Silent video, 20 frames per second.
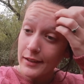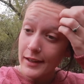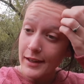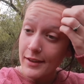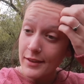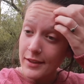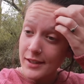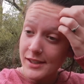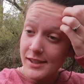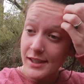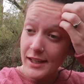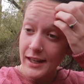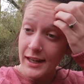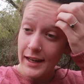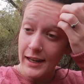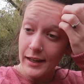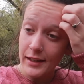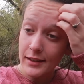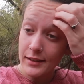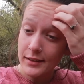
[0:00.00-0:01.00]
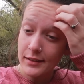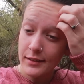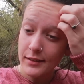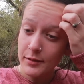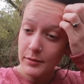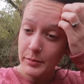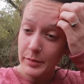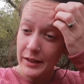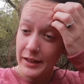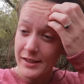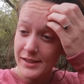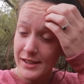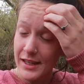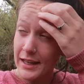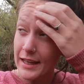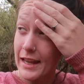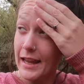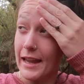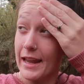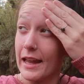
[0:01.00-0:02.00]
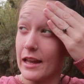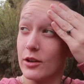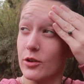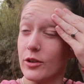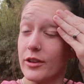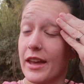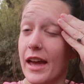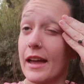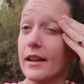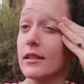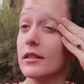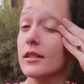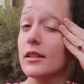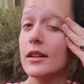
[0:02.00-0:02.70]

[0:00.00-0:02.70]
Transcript: in the city because I can't handle that.